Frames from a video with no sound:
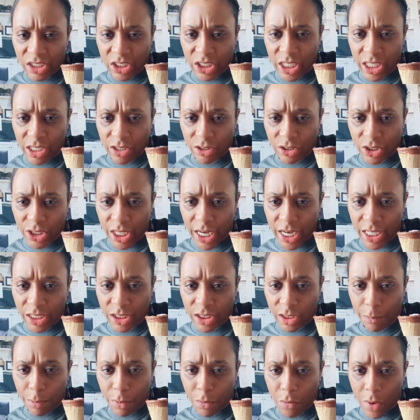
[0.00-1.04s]
the cheater
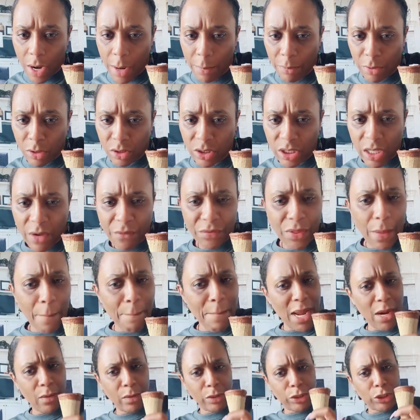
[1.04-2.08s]
changed the parameters of the
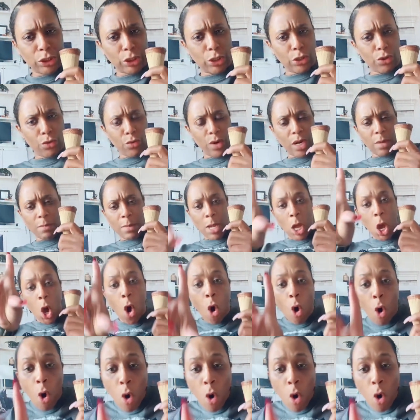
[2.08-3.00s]
marriage agreement.